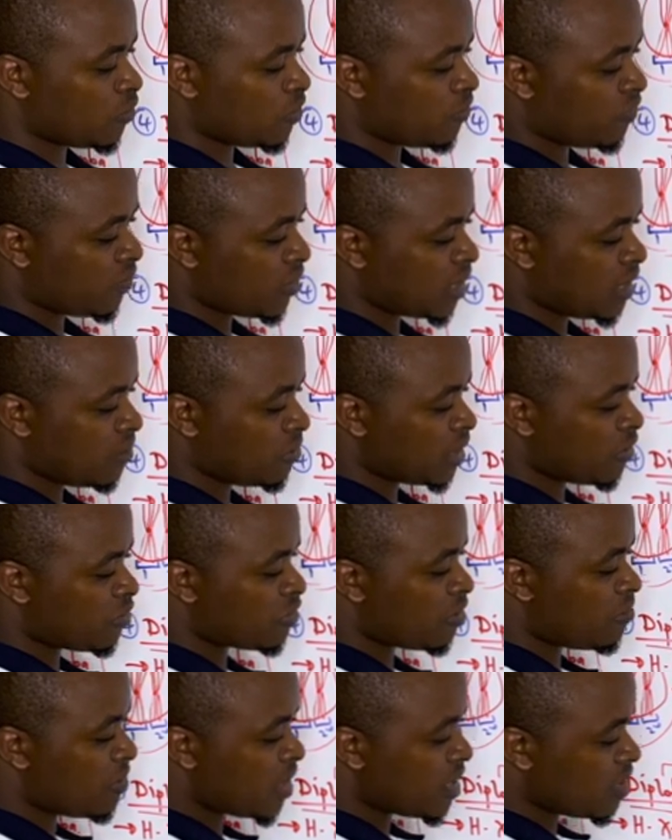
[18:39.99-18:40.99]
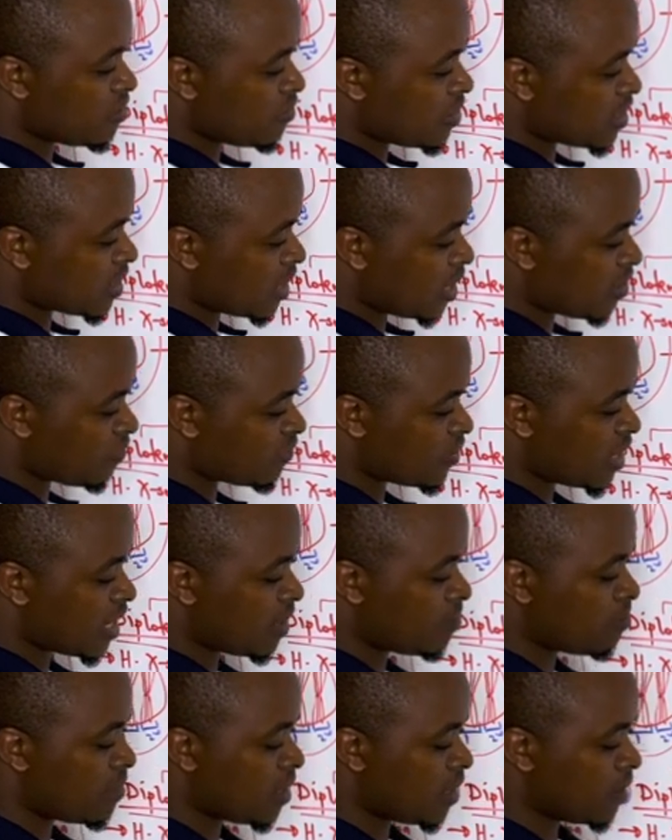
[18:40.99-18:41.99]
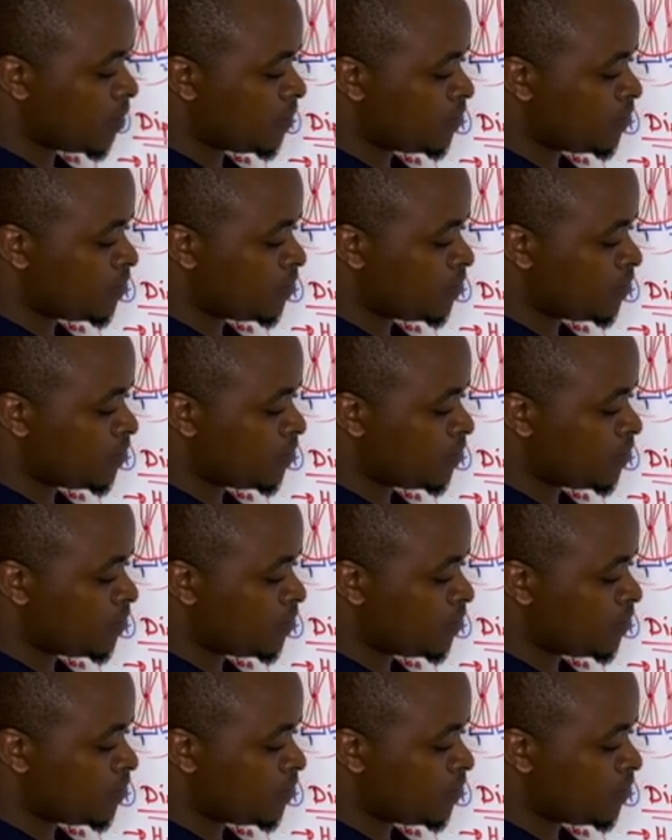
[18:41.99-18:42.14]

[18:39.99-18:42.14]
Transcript: For them, they will remain with the half number.